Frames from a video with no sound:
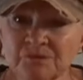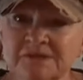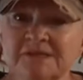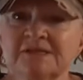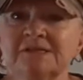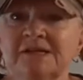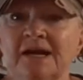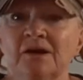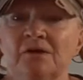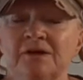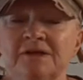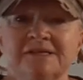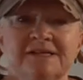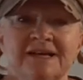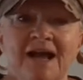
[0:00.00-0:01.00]
was the
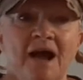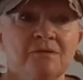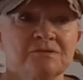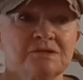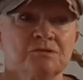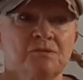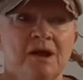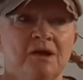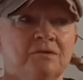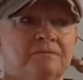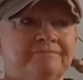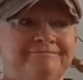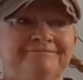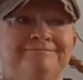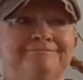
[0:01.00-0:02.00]
scariest thing. I was around